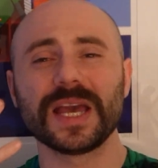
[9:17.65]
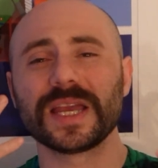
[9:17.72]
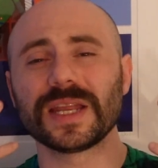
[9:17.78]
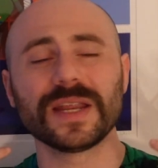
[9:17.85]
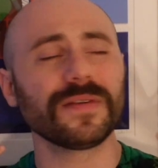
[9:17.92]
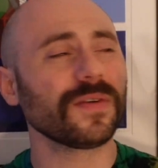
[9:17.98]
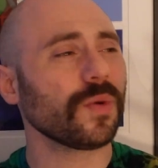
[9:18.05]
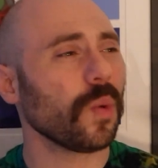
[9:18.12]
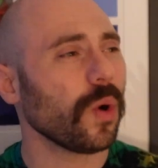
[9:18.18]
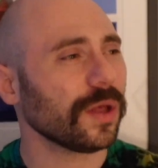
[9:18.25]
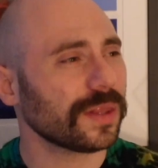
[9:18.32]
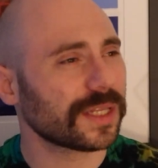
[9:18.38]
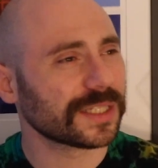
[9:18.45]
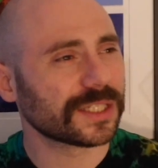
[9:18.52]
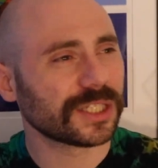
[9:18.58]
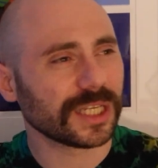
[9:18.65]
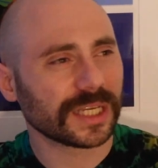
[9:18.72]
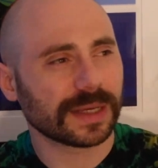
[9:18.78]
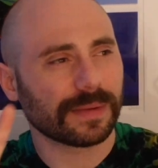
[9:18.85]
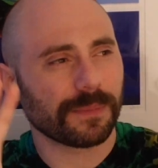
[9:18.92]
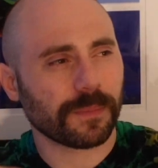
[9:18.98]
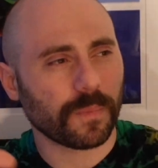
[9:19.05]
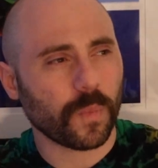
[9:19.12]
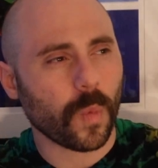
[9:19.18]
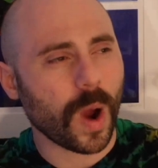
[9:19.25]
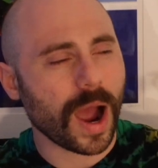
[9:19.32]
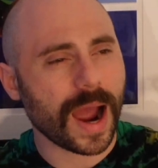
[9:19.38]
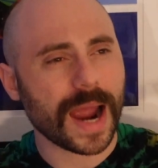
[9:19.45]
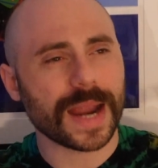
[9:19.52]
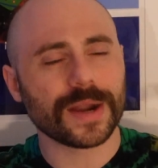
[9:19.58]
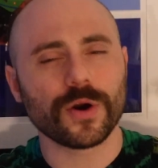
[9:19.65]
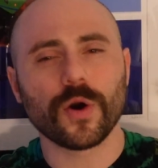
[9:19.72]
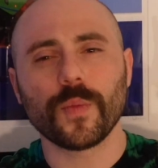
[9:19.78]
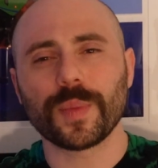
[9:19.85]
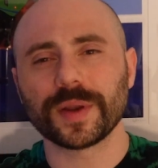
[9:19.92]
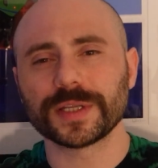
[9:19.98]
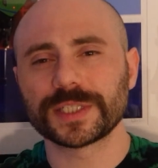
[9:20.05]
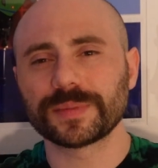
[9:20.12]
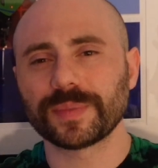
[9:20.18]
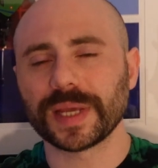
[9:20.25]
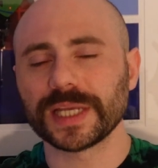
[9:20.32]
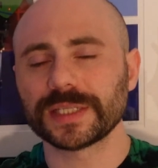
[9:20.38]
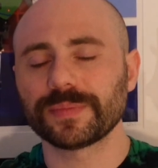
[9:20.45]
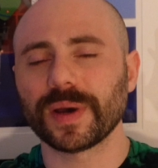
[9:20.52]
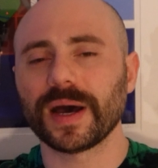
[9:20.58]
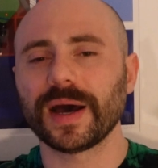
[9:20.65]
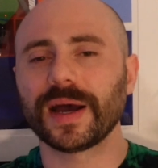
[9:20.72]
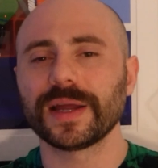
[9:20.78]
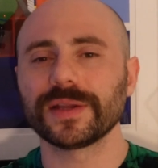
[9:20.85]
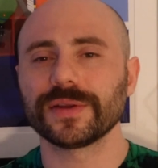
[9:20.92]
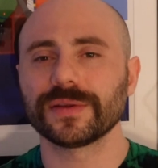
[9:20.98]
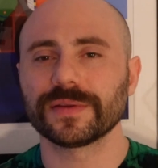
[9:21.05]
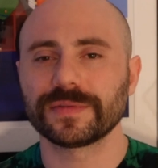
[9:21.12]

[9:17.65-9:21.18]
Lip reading: You never want this like wide open space behind you.